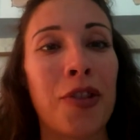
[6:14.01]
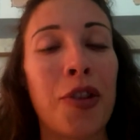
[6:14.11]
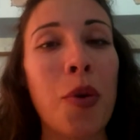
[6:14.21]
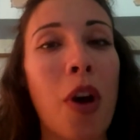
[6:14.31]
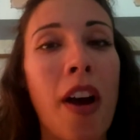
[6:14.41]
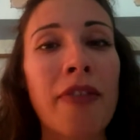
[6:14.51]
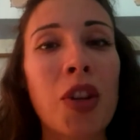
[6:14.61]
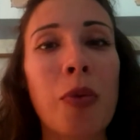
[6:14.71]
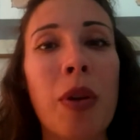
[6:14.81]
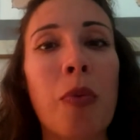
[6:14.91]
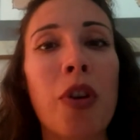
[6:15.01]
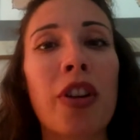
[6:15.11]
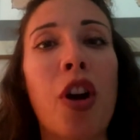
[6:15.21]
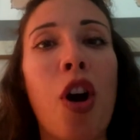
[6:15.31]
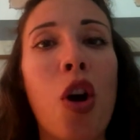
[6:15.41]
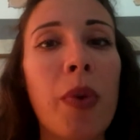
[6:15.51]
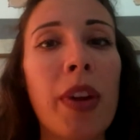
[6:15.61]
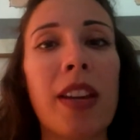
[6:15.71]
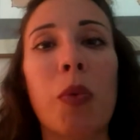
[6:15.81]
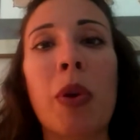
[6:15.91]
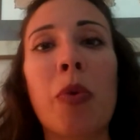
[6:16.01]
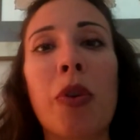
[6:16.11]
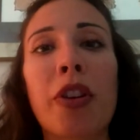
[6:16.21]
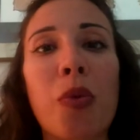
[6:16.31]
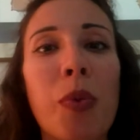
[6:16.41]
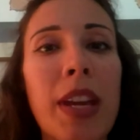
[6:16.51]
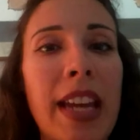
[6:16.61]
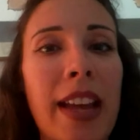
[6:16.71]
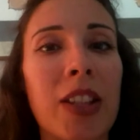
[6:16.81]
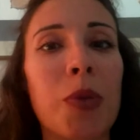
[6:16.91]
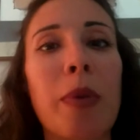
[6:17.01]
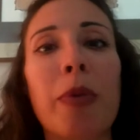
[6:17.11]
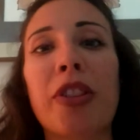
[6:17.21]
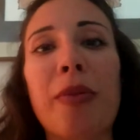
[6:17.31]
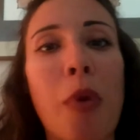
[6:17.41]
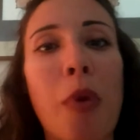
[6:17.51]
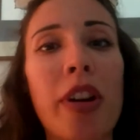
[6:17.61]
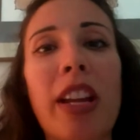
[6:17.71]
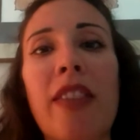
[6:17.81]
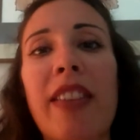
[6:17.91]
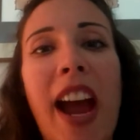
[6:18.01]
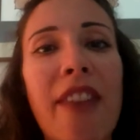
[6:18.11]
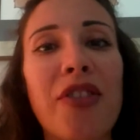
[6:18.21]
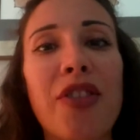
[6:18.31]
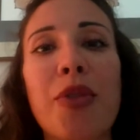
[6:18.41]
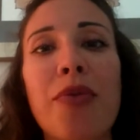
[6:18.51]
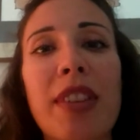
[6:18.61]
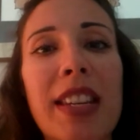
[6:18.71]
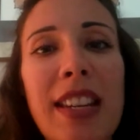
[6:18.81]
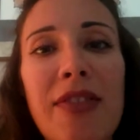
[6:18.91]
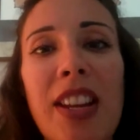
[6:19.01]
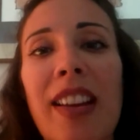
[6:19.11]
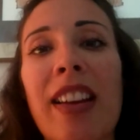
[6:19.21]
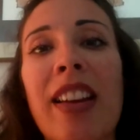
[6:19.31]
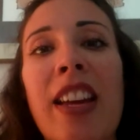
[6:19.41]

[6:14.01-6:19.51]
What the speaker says: Too often we work all week. We work the weekends. We work the morning, the afternoon, the evening.